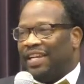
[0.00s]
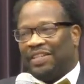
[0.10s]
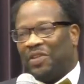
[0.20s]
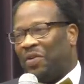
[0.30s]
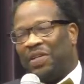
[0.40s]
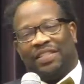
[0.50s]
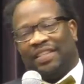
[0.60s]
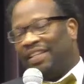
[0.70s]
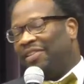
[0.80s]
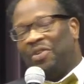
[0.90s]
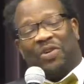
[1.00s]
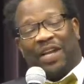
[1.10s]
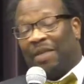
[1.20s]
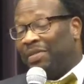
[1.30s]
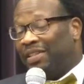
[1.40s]
And so he said,
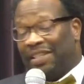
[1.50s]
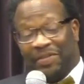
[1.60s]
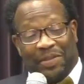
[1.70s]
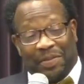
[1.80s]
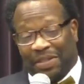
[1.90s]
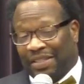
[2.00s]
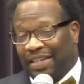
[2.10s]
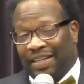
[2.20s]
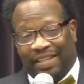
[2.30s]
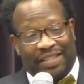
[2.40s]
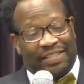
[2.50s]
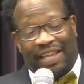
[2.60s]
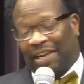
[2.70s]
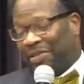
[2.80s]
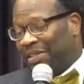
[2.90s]
Lord, I believe you, but it
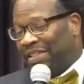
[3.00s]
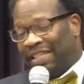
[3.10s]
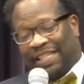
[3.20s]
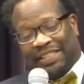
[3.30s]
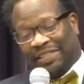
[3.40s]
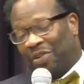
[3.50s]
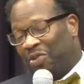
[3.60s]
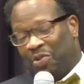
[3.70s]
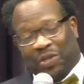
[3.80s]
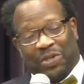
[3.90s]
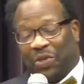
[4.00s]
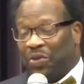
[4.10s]
sounds good. I just know you can